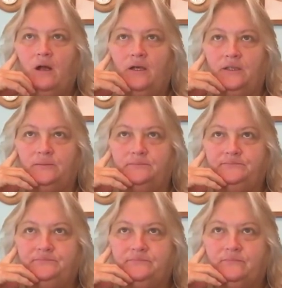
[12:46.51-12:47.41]

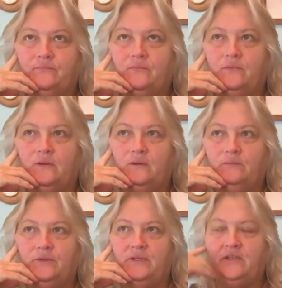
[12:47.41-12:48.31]
Um,
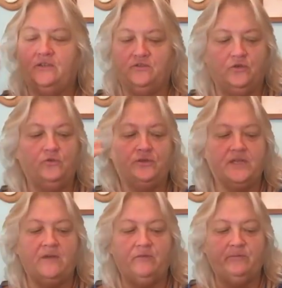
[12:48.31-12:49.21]
but not the total
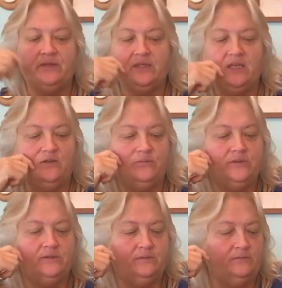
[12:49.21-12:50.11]
time we've been together,
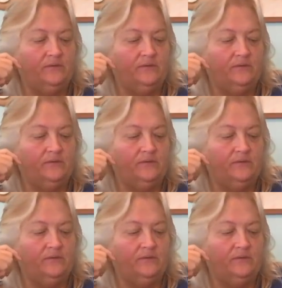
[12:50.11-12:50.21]
but the,